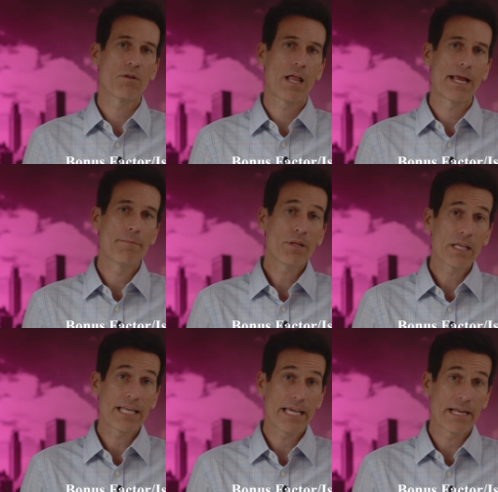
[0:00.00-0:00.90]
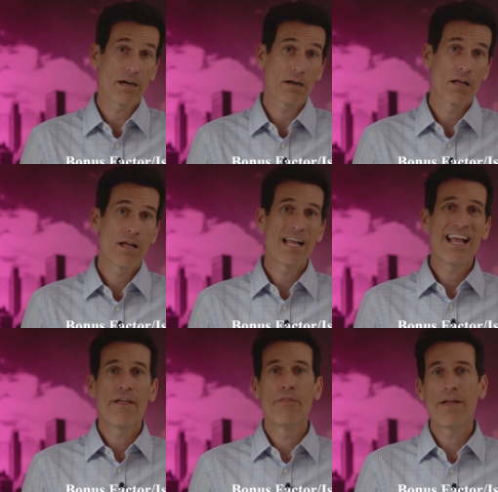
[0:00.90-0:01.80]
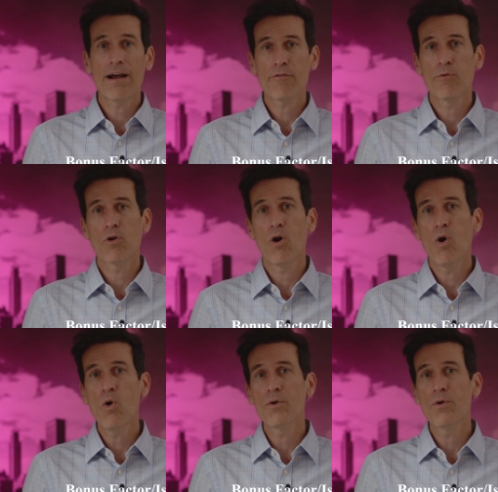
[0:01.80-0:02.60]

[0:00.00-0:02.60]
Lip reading: liability here. Therefore,